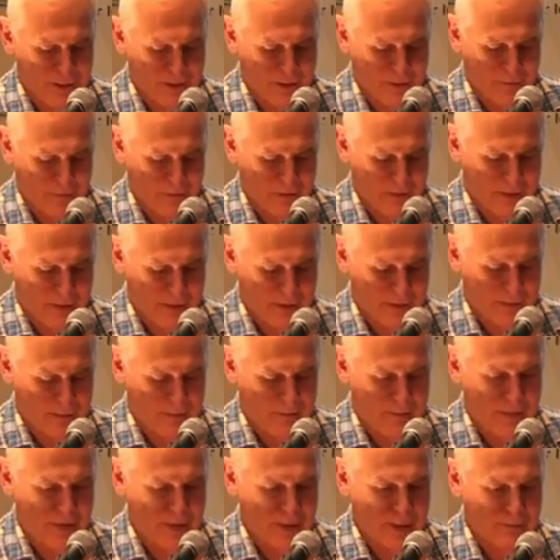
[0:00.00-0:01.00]
of the
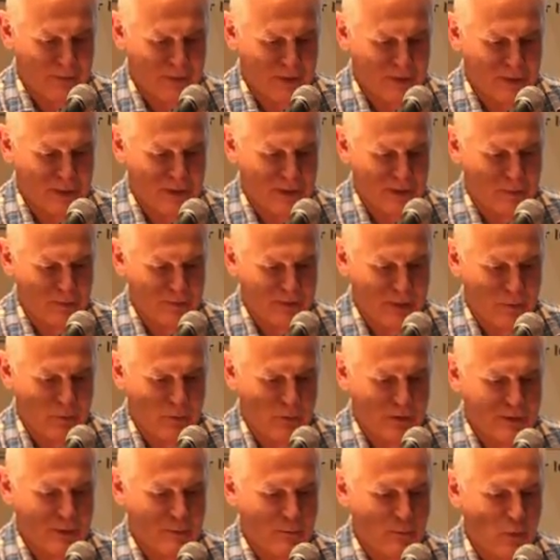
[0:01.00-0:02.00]
management systems that
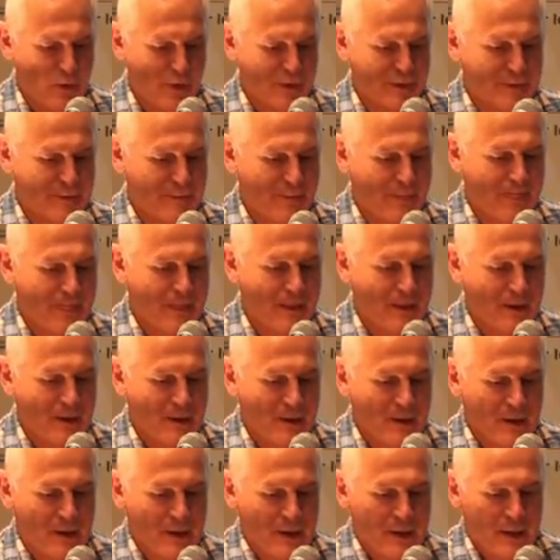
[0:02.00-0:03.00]
was employed.
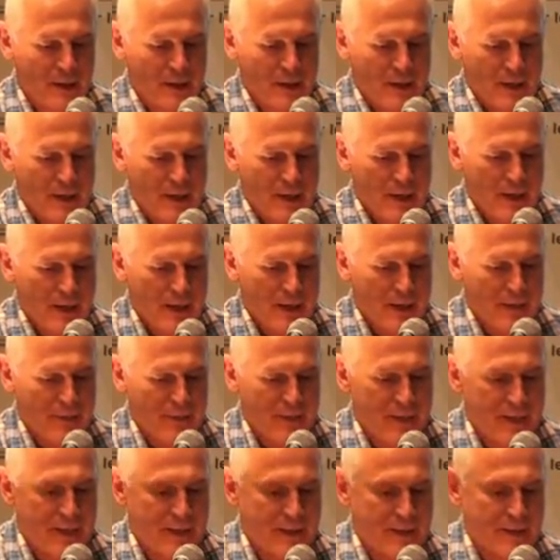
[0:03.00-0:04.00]

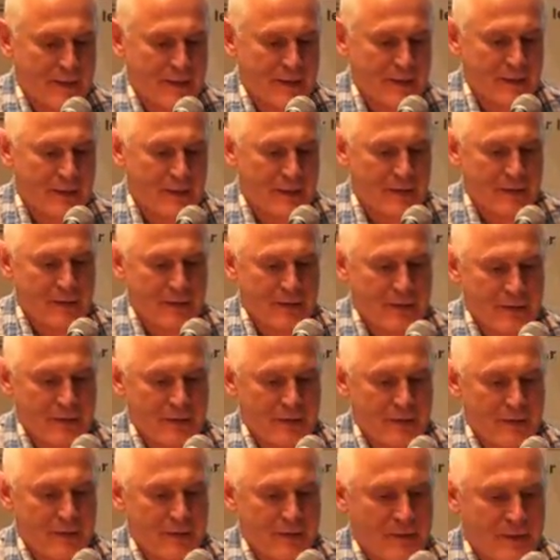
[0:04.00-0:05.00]
And then
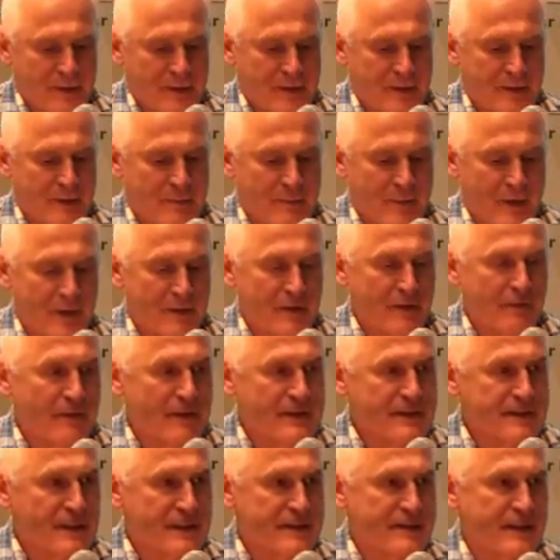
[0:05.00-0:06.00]
the amount of
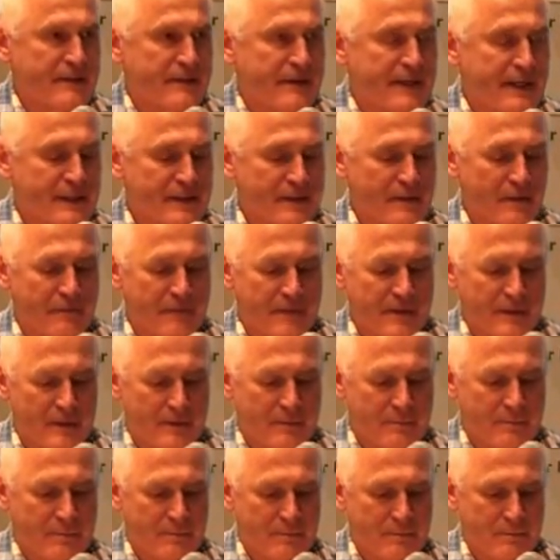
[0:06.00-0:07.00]
disease at the end of
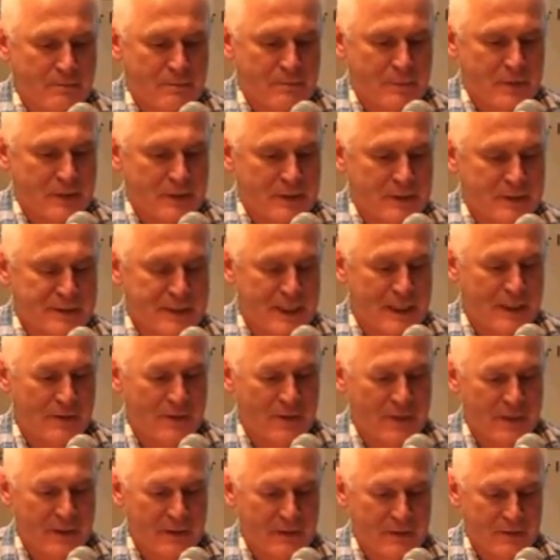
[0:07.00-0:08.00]
the
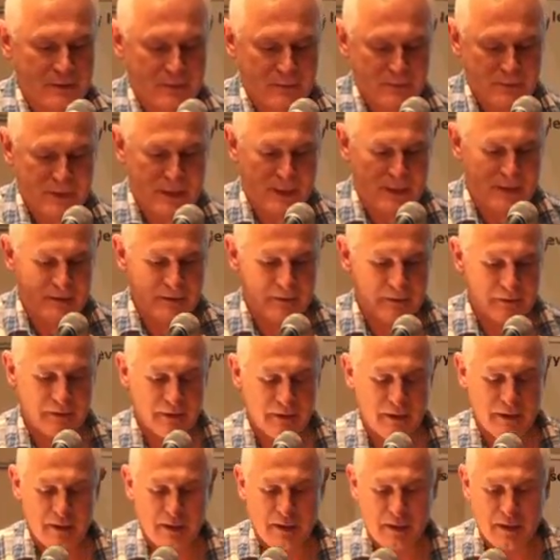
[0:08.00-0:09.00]
secondary cycle
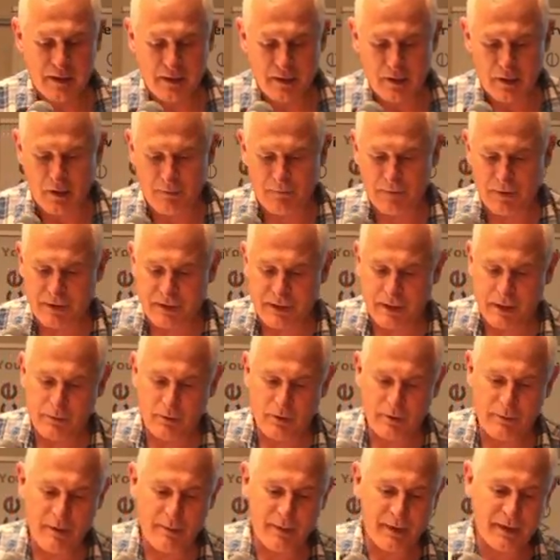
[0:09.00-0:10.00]
obviously
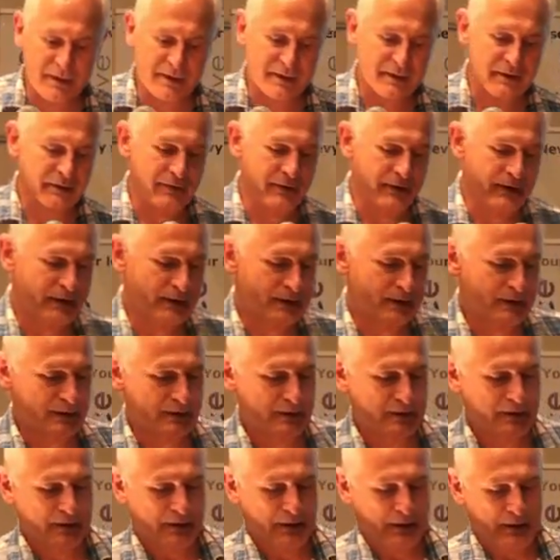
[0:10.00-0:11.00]
will be based on the
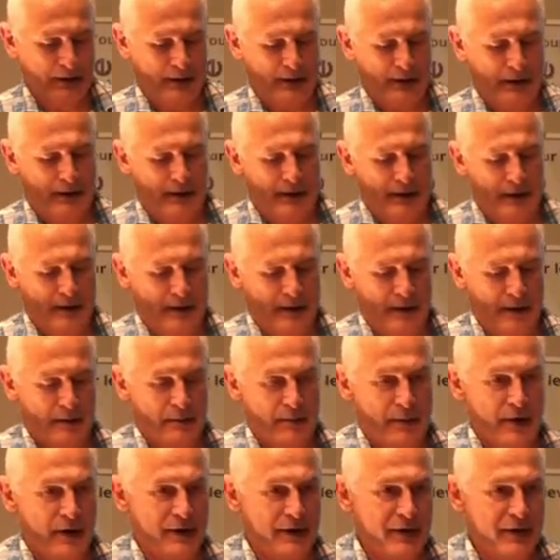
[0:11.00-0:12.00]

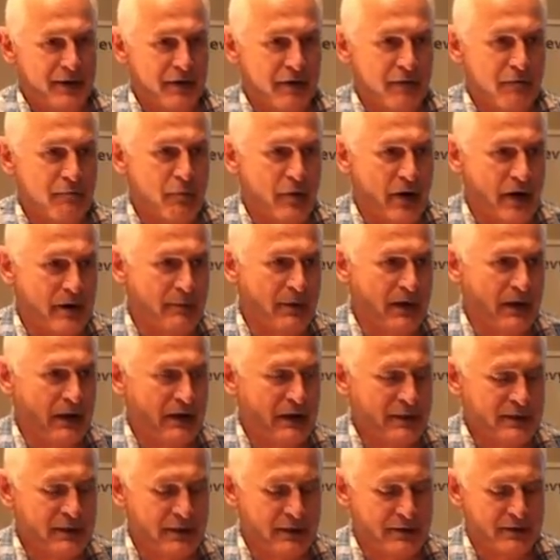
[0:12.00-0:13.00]
amount of primary
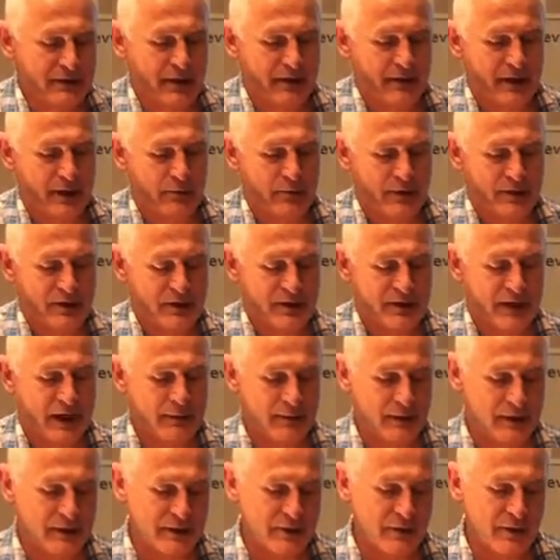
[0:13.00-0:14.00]
lesions that was
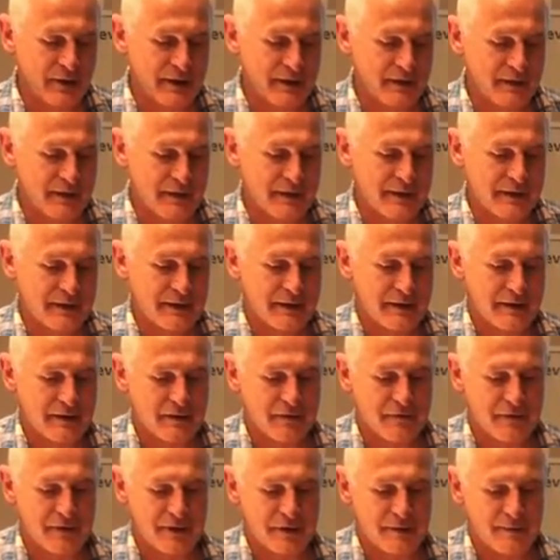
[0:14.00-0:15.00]
established during the
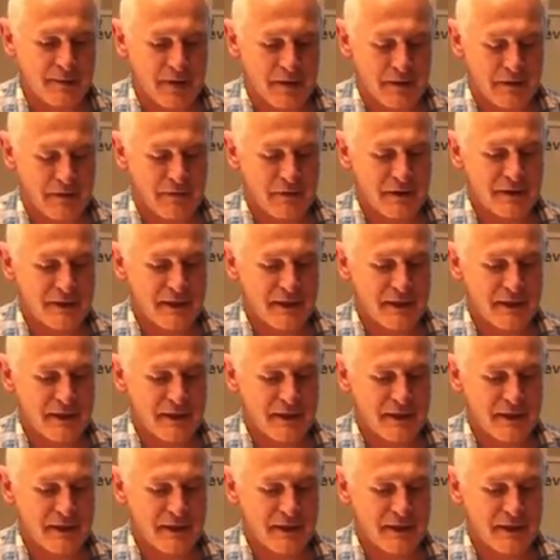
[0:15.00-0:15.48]
first part of the